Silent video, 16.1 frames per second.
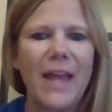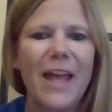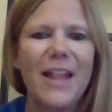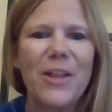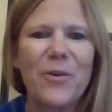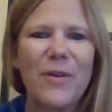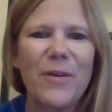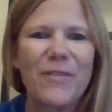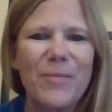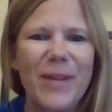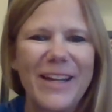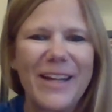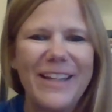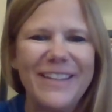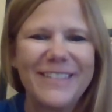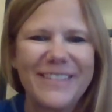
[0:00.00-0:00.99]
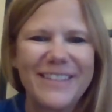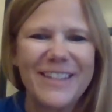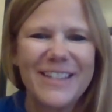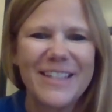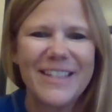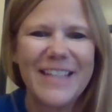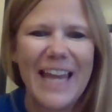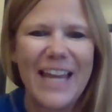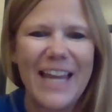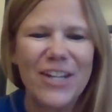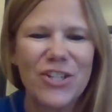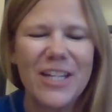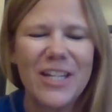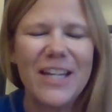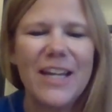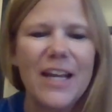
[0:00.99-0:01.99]
Hello, everybody. This is
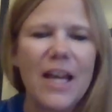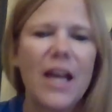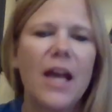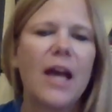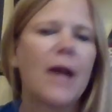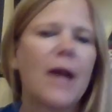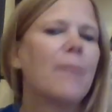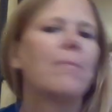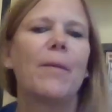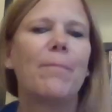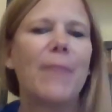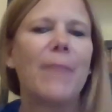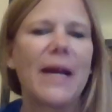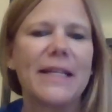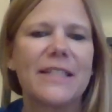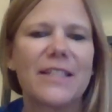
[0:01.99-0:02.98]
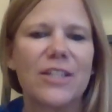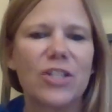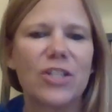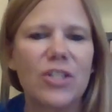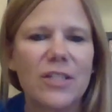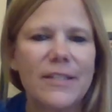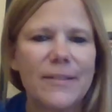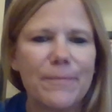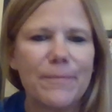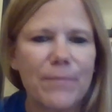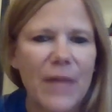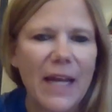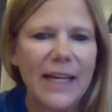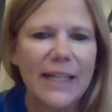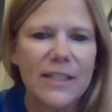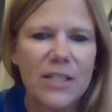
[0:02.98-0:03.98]
Angie, Bubmie Stitches.
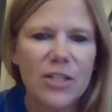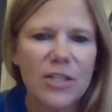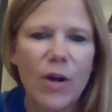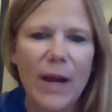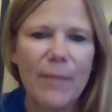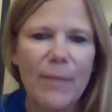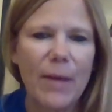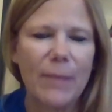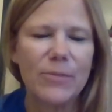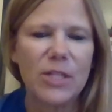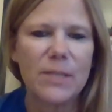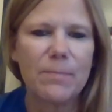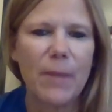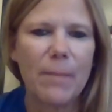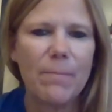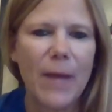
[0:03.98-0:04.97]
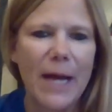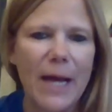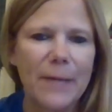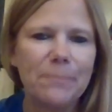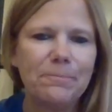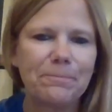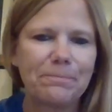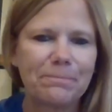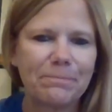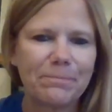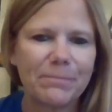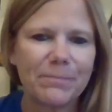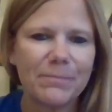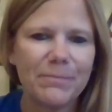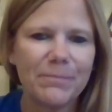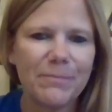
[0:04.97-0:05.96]
On Instagram, I'm just Bubmie.
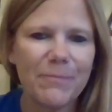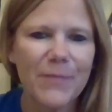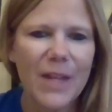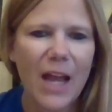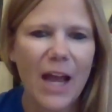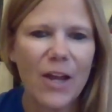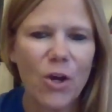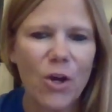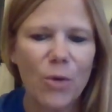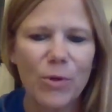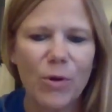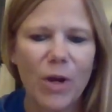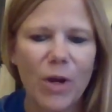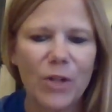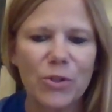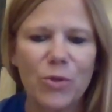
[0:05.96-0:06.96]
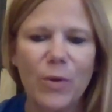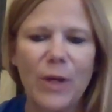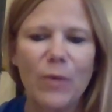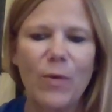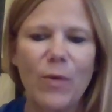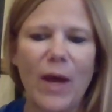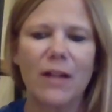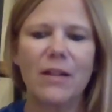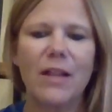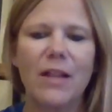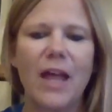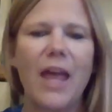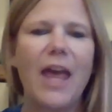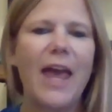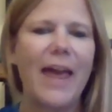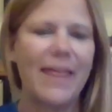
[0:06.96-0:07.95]
I hope you're all doing well.
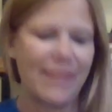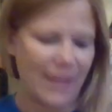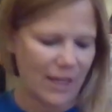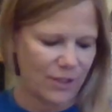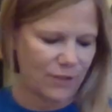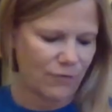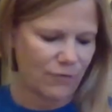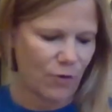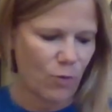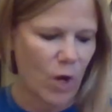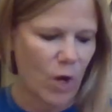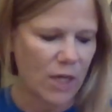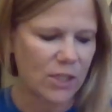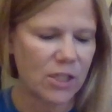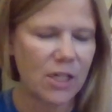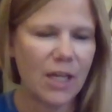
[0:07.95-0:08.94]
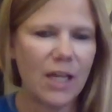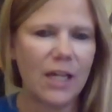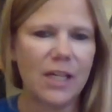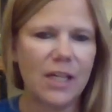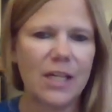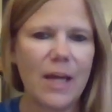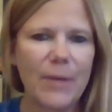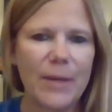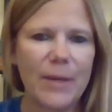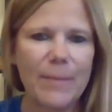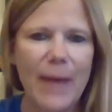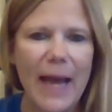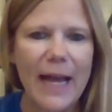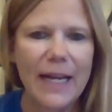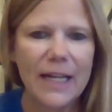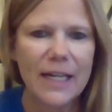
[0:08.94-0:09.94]
Thanks for watching and coming
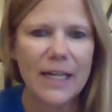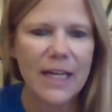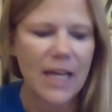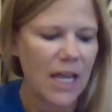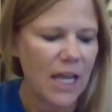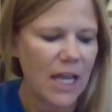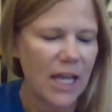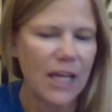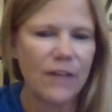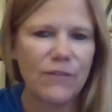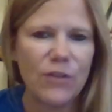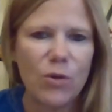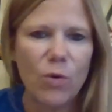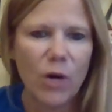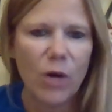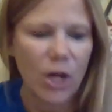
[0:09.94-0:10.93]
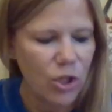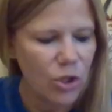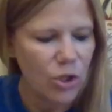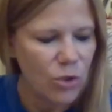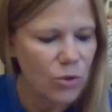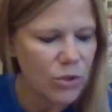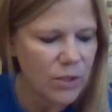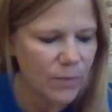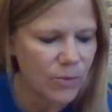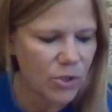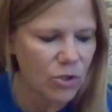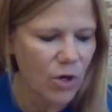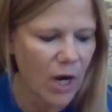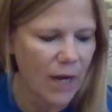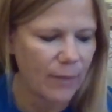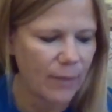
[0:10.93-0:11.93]
back. If you are a new
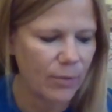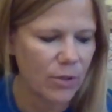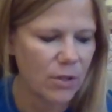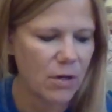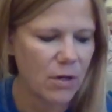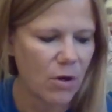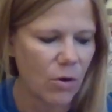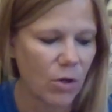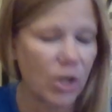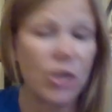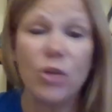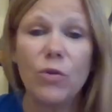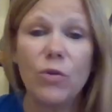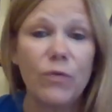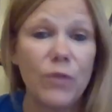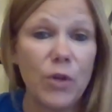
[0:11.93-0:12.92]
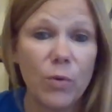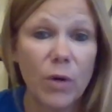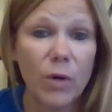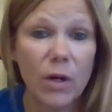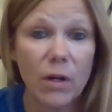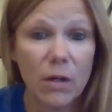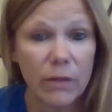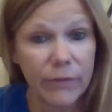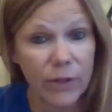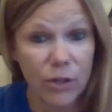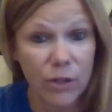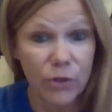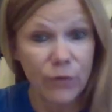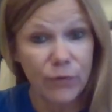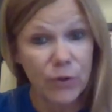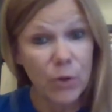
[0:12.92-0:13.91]
subscriber or a new viewer, you're a
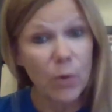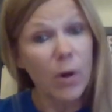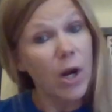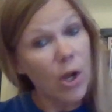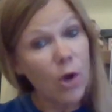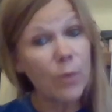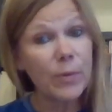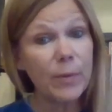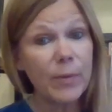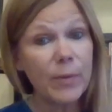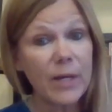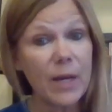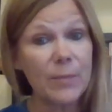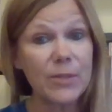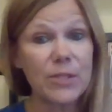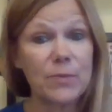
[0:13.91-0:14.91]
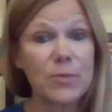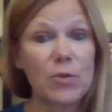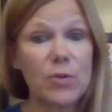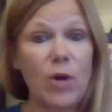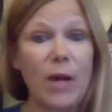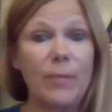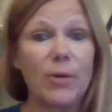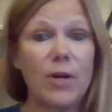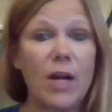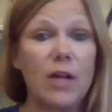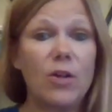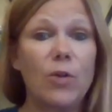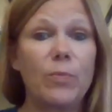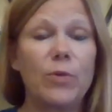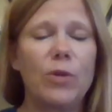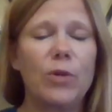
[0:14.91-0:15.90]
new viewer, I hope you'll become a subscriber. I
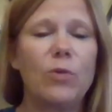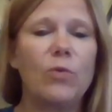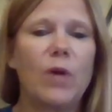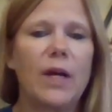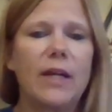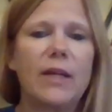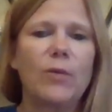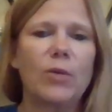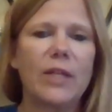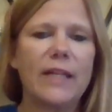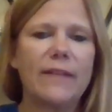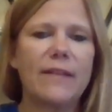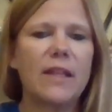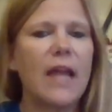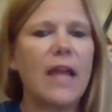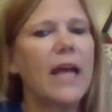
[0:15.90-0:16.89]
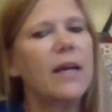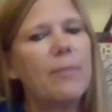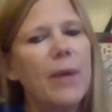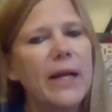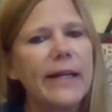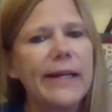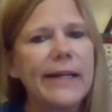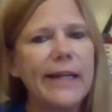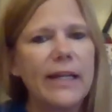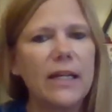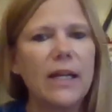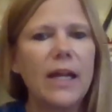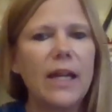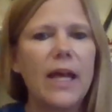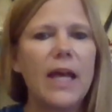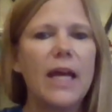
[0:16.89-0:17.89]
hope you uh, will hit the like button
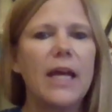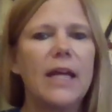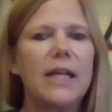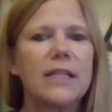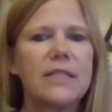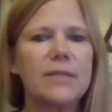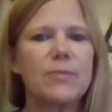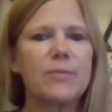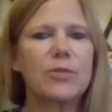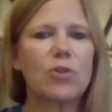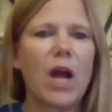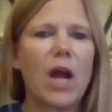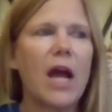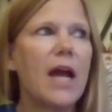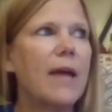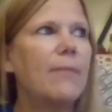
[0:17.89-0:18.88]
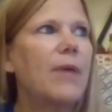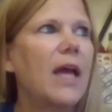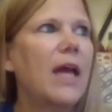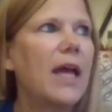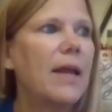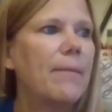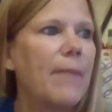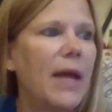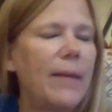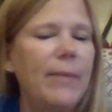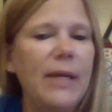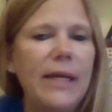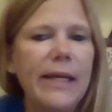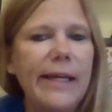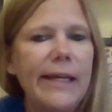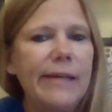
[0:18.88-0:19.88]
and hit subscribe and
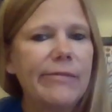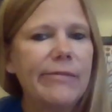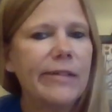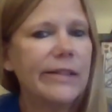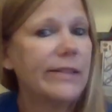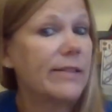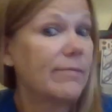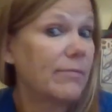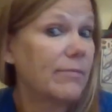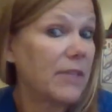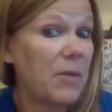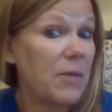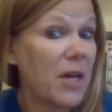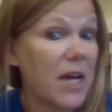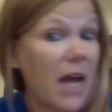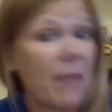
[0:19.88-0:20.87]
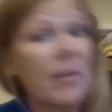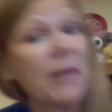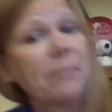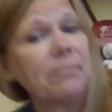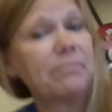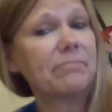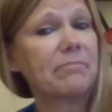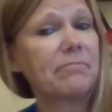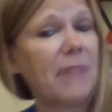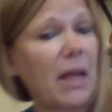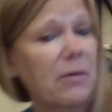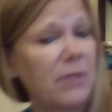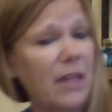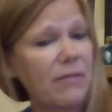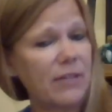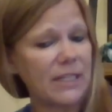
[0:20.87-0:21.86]
maybe even give me a comment. I
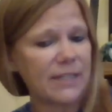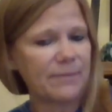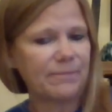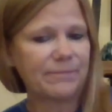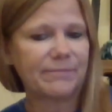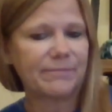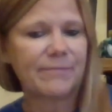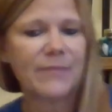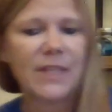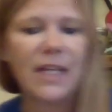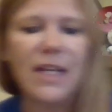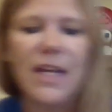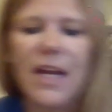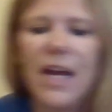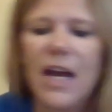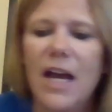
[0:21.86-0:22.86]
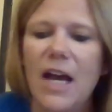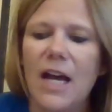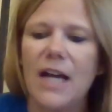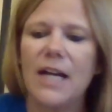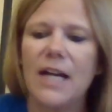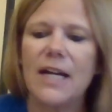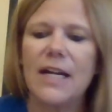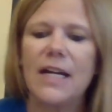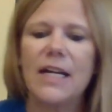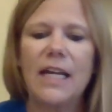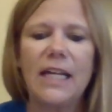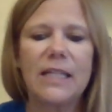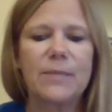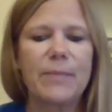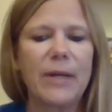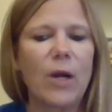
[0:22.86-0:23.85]
would love it. Uh,
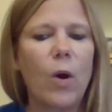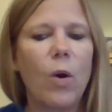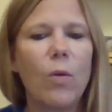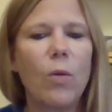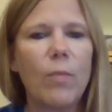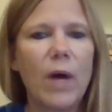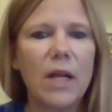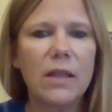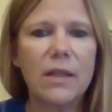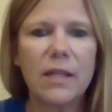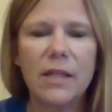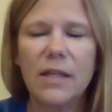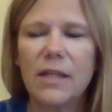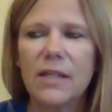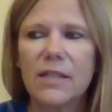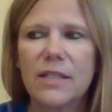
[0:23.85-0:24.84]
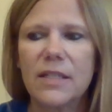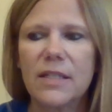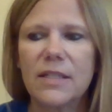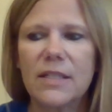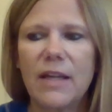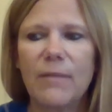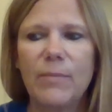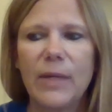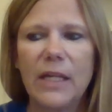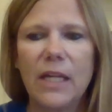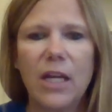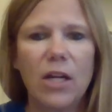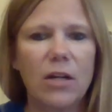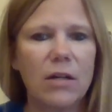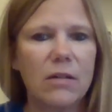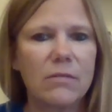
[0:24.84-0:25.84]
it's been a whole month since I've been
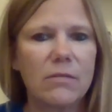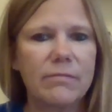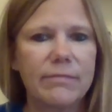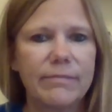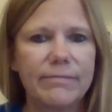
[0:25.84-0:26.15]
here.